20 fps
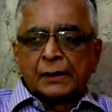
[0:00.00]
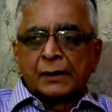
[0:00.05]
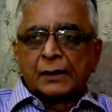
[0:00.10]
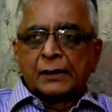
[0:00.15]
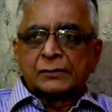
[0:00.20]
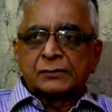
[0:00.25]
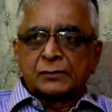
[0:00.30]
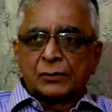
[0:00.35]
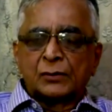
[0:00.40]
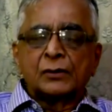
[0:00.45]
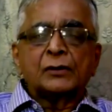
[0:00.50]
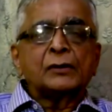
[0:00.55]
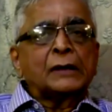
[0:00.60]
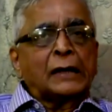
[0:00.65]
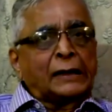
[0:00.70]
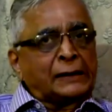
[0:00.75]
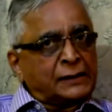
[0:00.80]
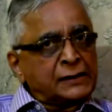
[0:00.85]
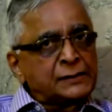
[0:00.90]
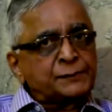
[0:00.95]
So
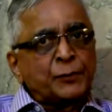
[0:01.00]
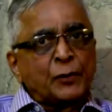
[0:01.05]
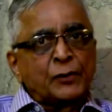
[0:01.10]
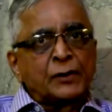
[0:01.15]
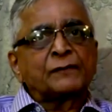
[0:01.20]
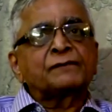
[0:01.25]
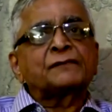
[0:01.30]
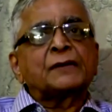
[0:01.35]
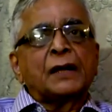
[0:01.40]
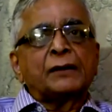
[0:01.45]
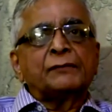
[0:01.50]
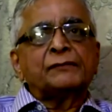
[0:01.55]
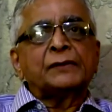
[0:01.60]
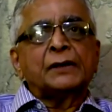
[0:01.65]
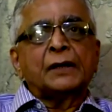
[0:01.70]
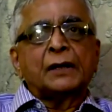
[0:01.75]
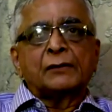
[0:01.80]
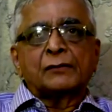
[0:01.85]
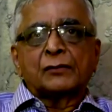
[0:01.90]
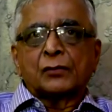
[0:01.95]
at this point of time, we
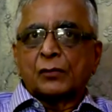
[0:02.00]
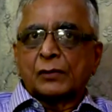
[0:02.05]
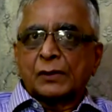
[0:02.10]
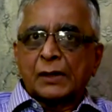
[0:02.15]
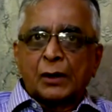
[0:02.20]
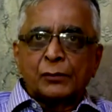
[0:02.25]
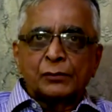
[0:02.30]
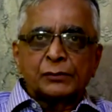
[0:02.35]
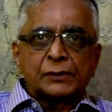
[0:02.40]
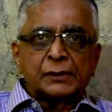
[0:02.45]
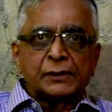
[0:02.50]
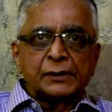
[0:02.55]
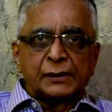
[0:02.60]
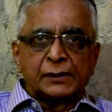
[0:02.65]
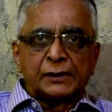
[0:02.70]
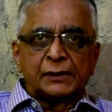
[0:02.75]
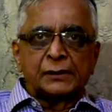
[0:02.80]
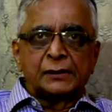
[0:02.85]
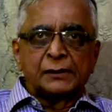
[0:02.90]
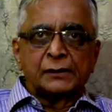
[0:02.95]
have rolled out
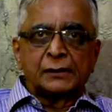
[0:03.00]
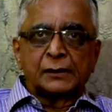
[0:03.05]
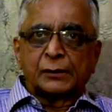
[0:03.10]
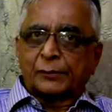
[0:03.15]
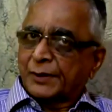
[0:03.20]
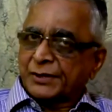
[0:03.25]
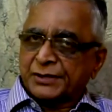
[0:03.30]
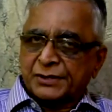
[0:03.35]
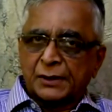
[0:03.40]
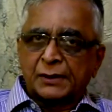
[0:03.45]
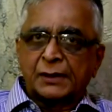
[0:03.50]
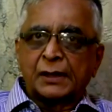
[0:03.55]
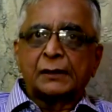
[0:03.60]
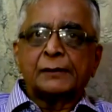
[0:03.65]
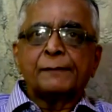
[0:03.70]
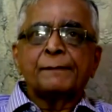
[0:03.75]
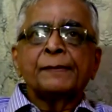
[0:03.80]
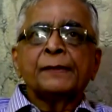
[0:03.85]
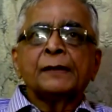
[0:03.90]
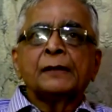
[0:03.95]
the
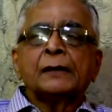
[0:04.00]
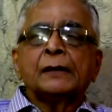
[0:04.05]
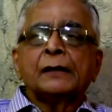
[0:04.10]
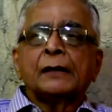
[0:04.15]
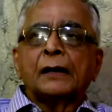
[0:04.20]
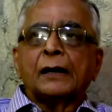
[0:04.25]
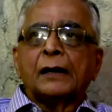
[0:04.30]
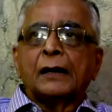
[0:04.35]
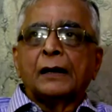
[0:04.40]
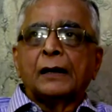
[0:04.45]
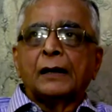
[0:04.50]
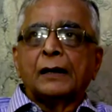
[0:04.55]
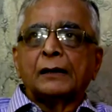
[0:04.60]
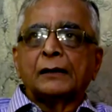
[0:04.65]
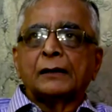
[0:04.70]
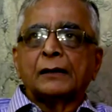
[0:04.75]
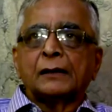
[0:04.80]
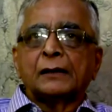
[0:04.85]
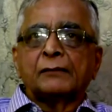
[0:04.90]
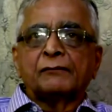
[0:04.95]
questionnaire,
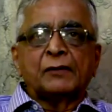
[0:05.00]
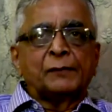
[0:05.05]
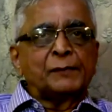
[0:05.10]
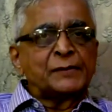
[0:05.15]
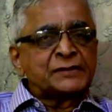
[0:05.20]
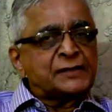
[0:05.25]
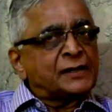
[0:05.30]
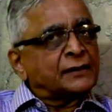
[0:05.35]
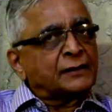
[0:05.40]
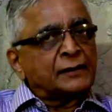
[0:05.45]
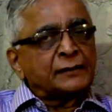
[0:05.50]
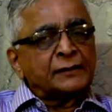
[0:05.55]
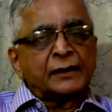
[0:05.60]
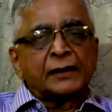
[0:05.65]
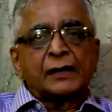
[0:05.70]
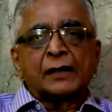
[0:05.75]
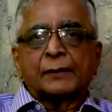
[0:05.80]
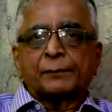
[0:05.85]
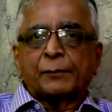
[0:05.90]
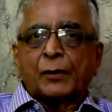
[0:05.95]
and we'll be
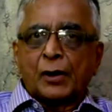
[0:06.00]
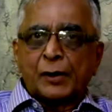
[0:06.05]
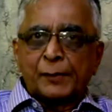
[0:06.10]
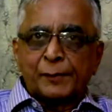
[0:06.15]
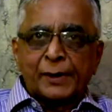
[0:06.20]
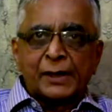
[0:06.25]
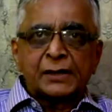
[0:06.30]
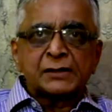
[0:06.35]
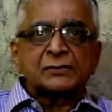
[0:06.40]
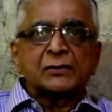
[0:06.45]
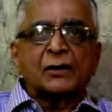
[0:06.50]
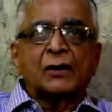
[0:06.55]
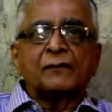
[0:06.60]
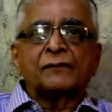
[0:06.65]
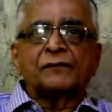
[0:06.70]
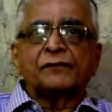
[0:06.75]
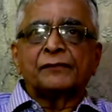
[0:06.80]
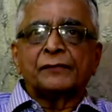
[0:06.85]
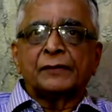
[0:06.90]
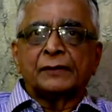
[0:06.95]
getting appointments
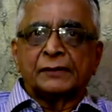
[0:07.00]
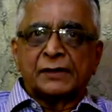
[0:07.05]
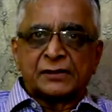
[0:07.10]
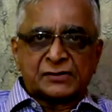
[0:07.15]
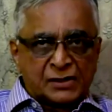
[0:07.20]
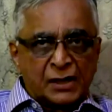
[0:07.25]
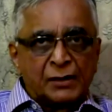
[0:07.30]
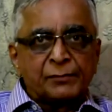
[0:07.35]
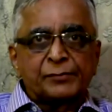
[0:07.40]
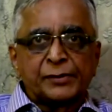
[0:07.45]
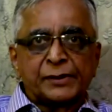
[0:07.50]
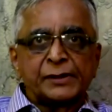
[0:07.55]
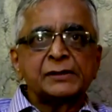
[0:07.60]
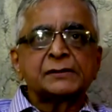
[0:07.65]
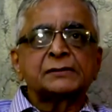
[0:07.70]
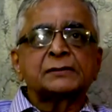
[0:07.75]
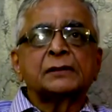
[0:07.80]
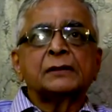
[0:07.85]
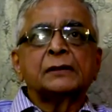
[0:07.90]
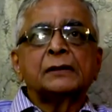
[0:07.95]
of these
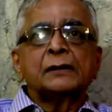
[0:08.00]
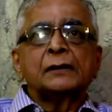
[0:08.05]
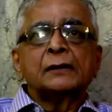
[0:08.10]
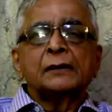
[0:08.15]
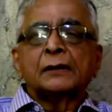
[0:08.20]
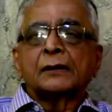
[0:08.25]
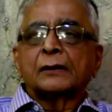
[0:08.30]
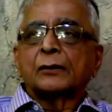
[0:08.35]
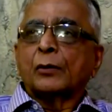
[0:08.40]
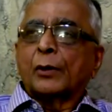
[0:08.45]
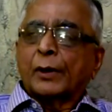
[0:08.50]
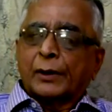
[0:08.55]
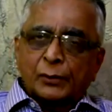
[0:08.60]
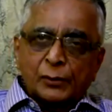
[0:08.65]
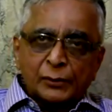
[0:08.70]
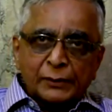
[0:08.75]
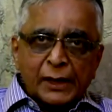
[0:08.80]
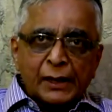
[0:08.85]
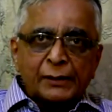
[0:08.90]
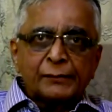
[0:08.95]
companies, going
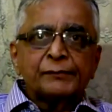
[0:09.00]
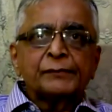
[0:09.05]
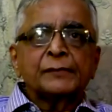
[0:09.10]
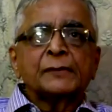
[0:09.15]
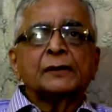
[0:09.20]
to them.